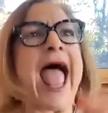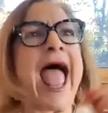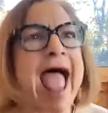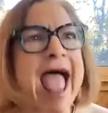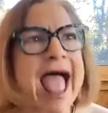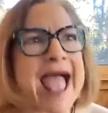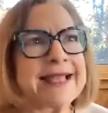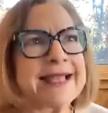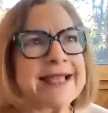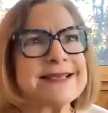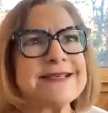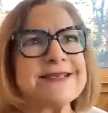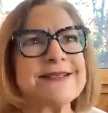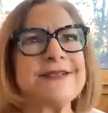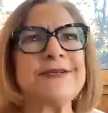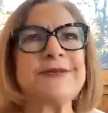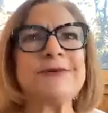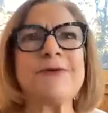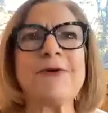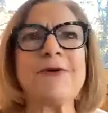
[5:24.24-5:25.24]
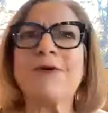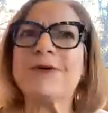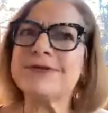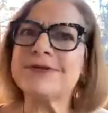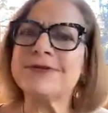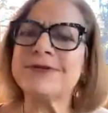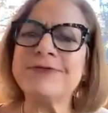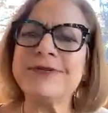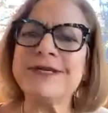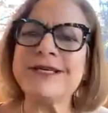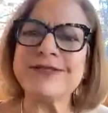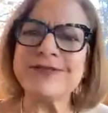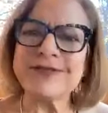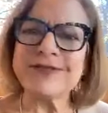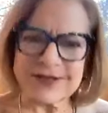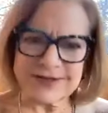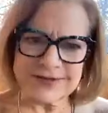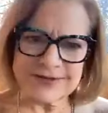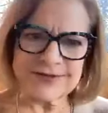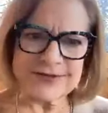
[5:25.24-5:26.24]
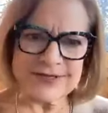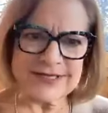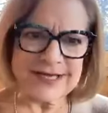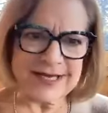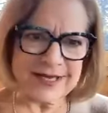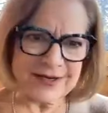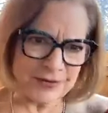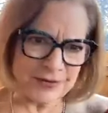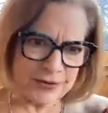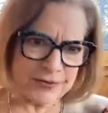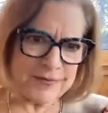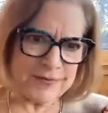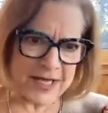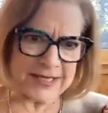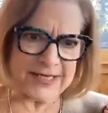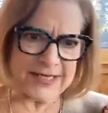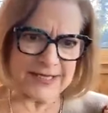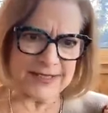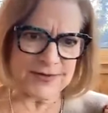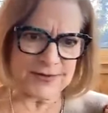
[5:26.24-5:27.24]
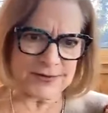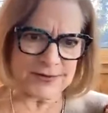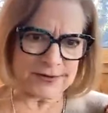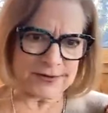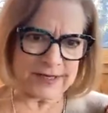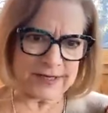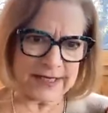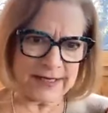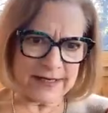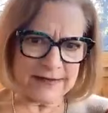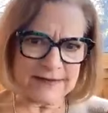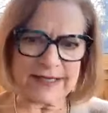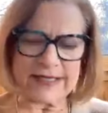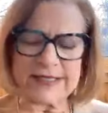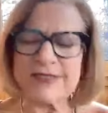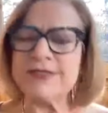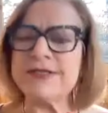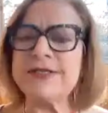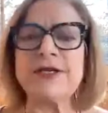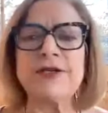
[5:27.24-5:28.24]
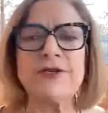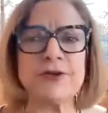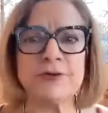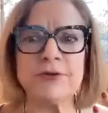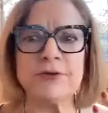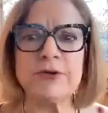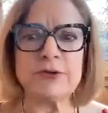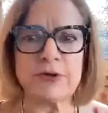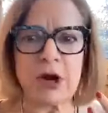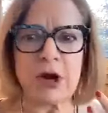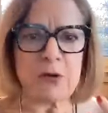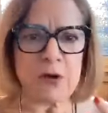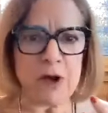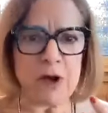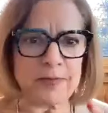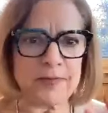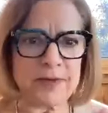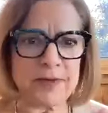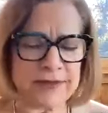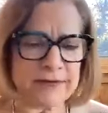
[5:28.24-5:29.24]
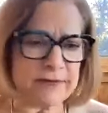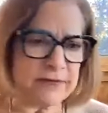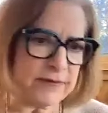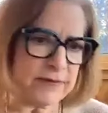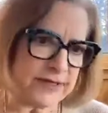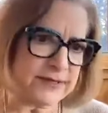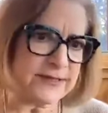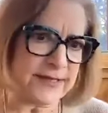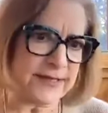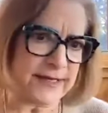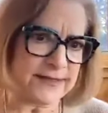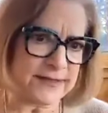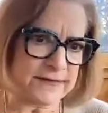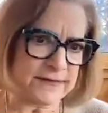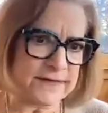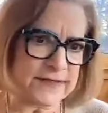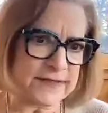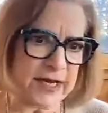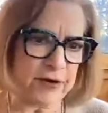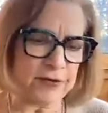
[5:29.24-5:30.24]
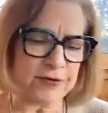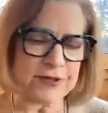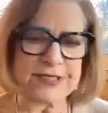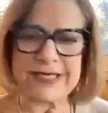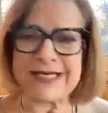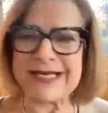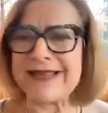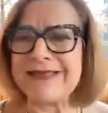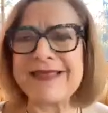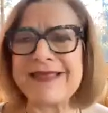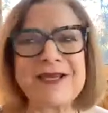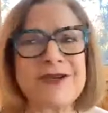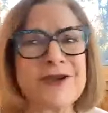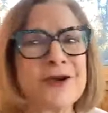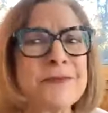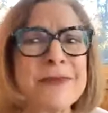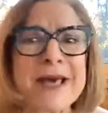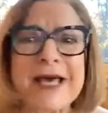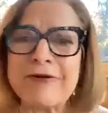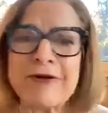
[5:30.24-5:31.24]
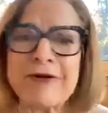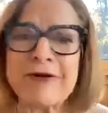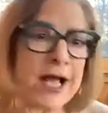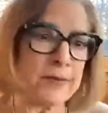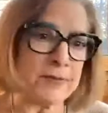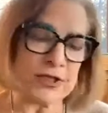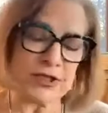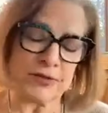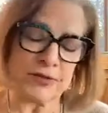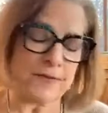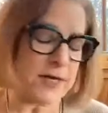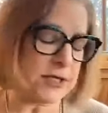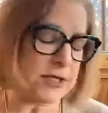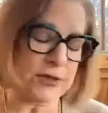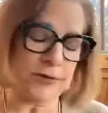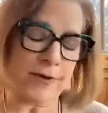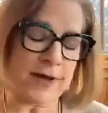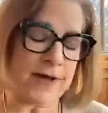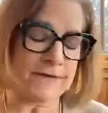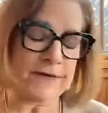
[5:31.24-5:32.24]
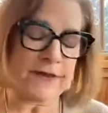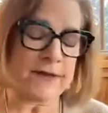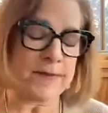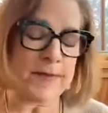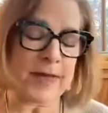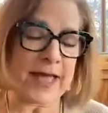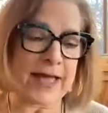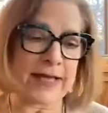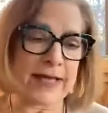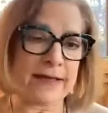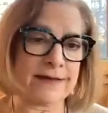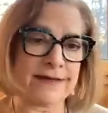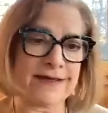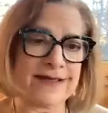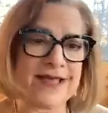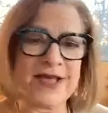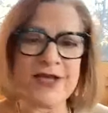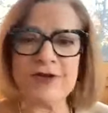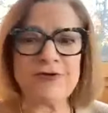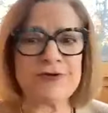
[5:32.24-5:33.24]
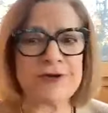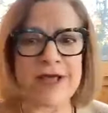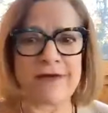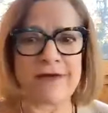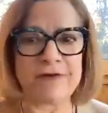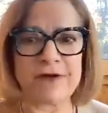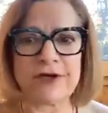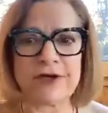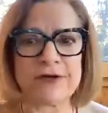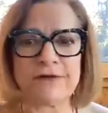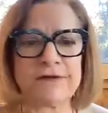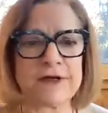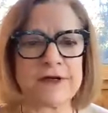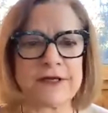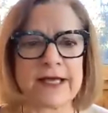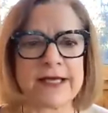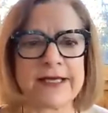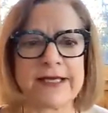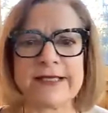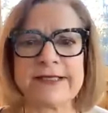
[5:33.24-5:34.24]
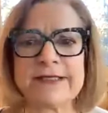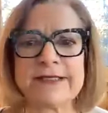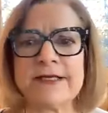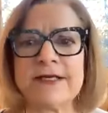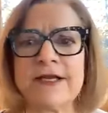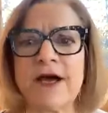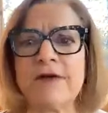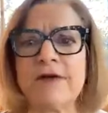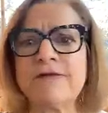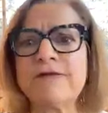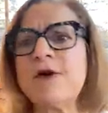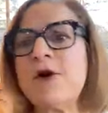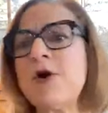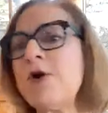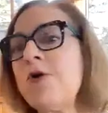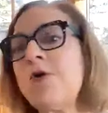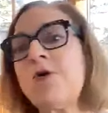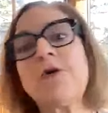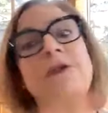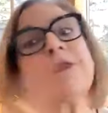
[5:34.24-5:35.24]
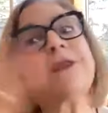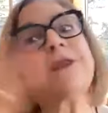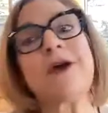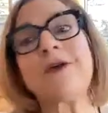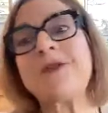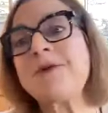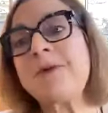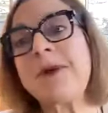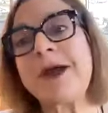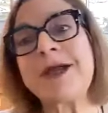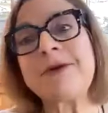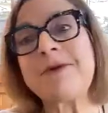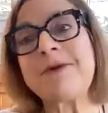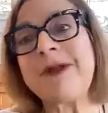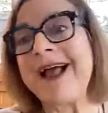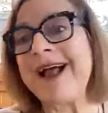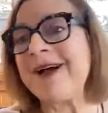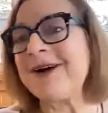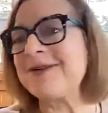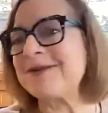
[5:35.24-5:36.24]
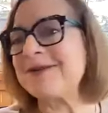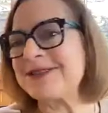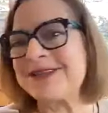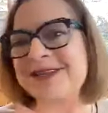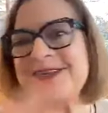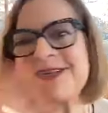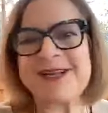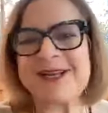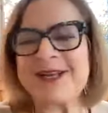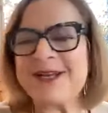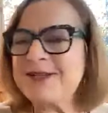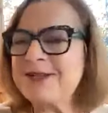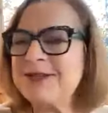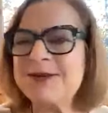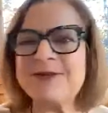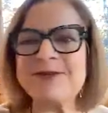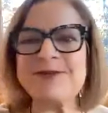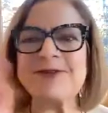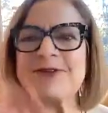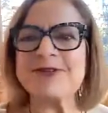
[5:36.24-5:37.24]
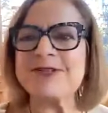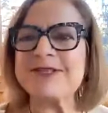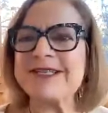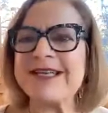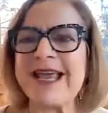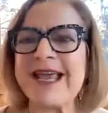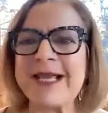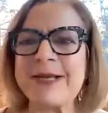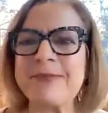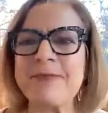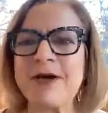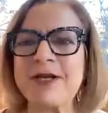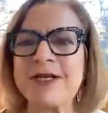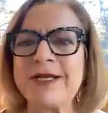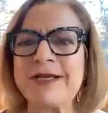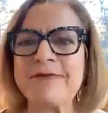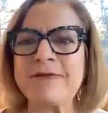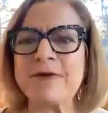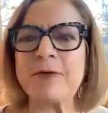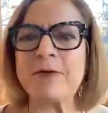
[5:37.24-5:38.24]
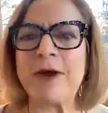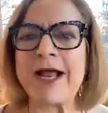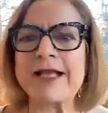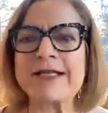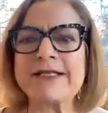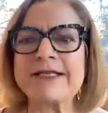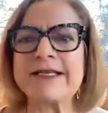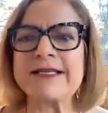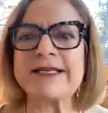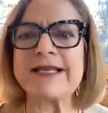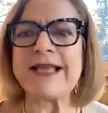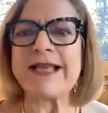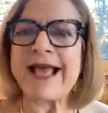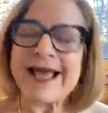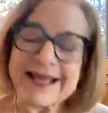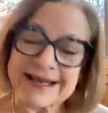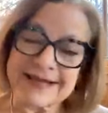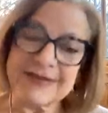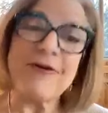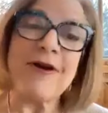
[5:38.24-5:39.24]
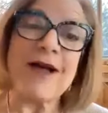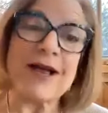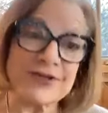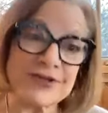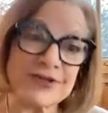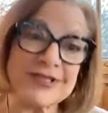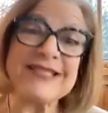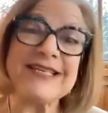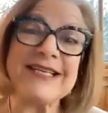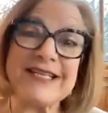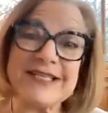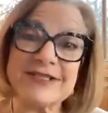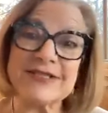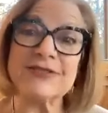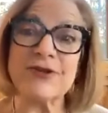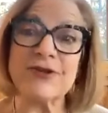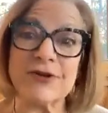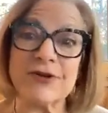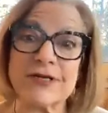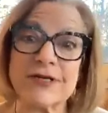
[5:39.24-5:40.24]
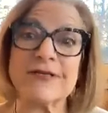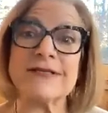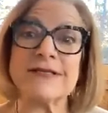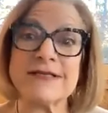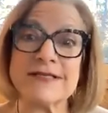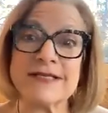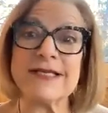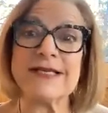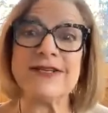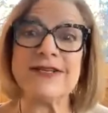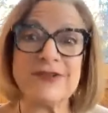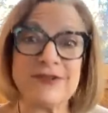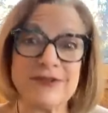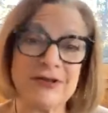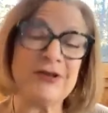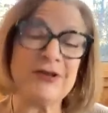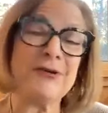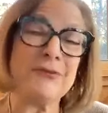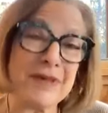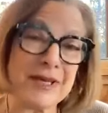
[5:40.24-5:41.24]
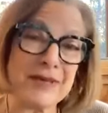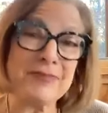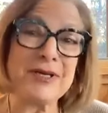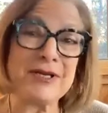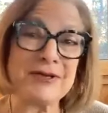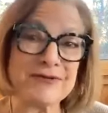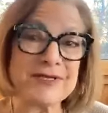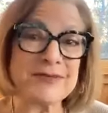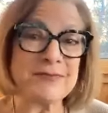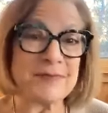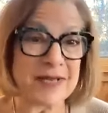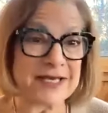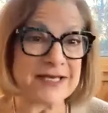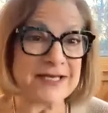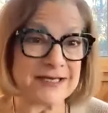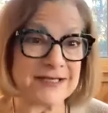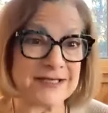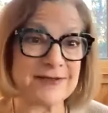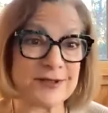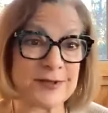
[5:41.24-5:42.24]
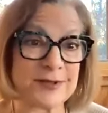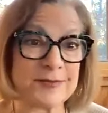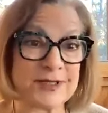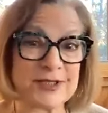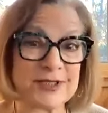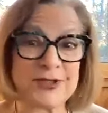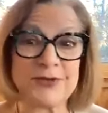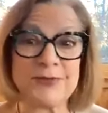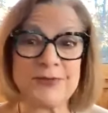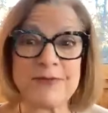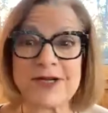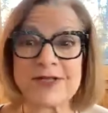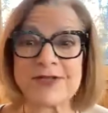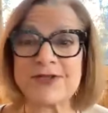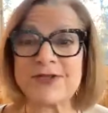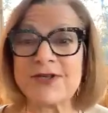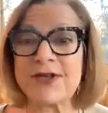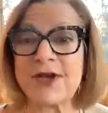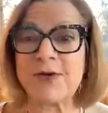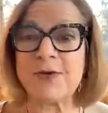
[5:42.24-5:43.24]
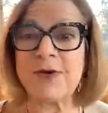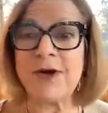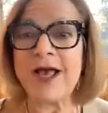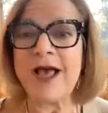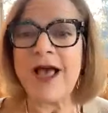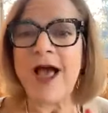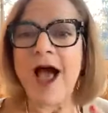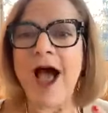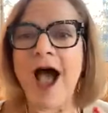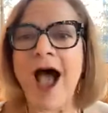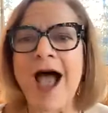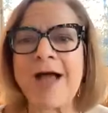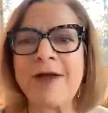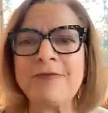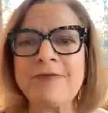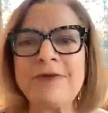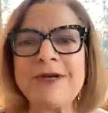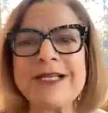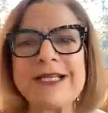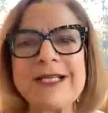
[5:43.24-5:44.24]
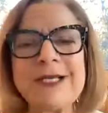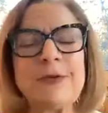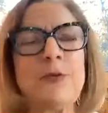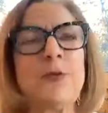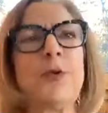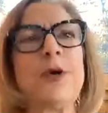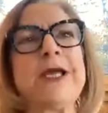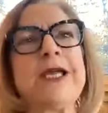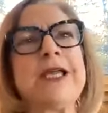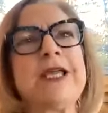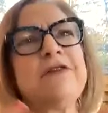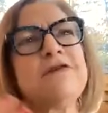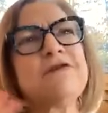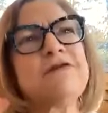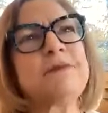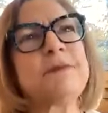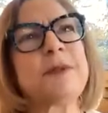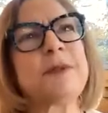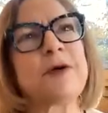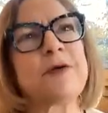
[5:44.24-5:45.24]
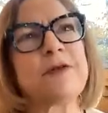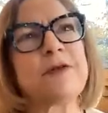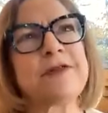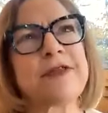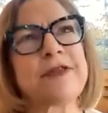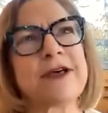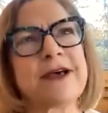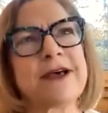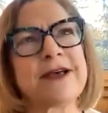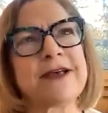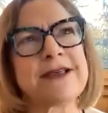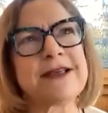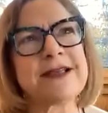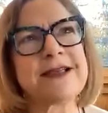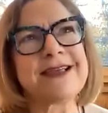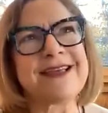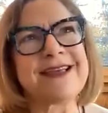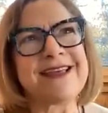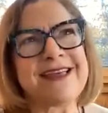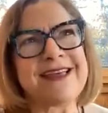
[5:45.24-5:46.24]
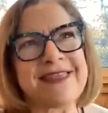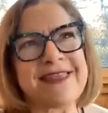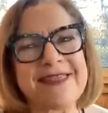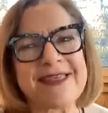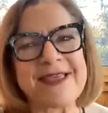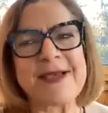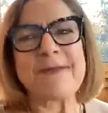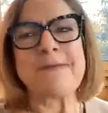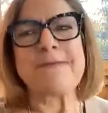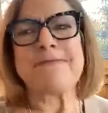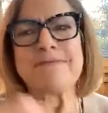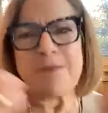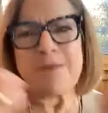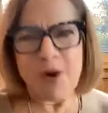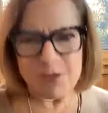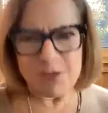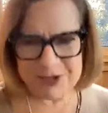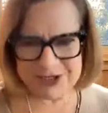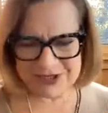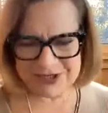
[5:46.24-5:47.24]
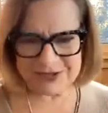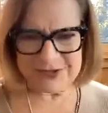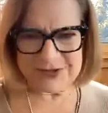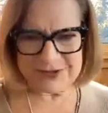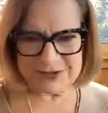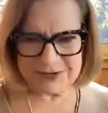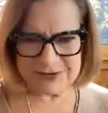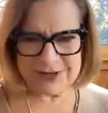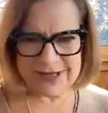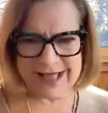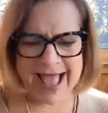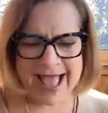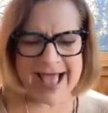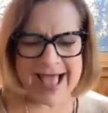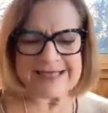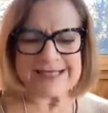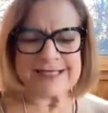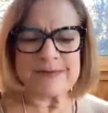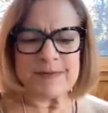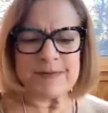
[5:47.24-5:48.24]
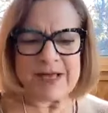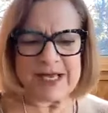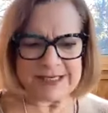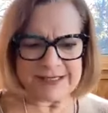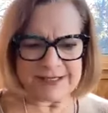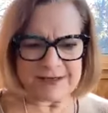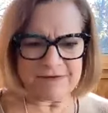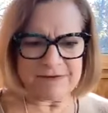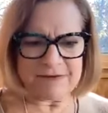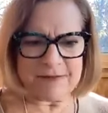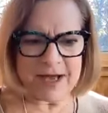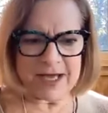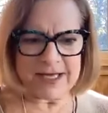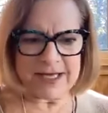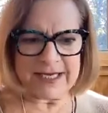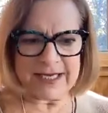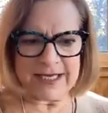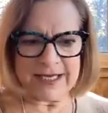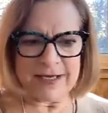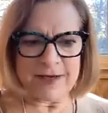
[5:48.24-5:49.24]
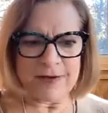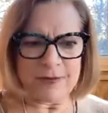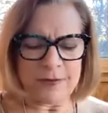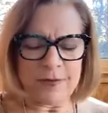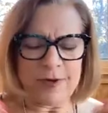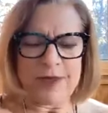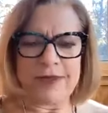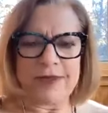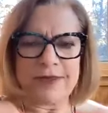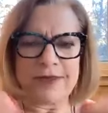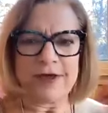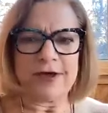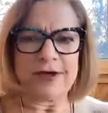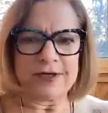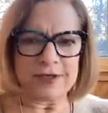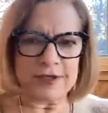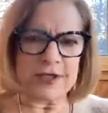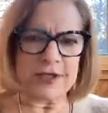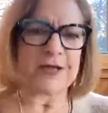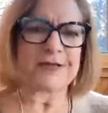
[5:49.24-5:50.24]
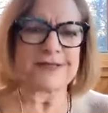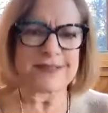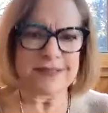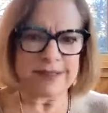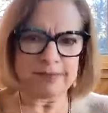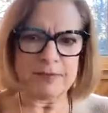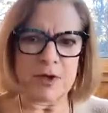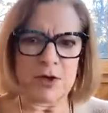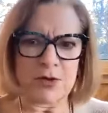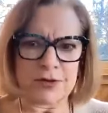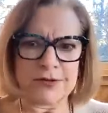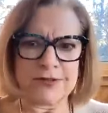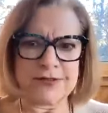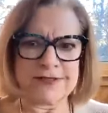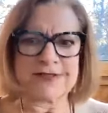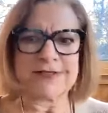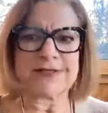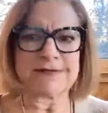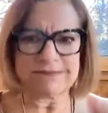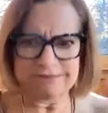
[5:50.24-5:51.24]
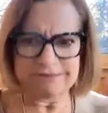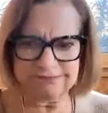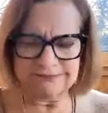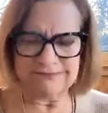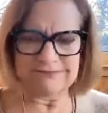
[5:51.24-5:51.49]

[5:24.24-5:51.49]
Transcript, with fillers: And you also need to understand your money story. Like, did you grow up with a real sense of scarcity? And then, no matter how much money you have in the bank, you're never going to feel like it's enough. Or the other way around. Do you just take money for granted and you actually need to look and see, you know, maybe you're spending a little bit too much? So I really weave both the uh, the emotional aspects of money with the uh, nuts and bolts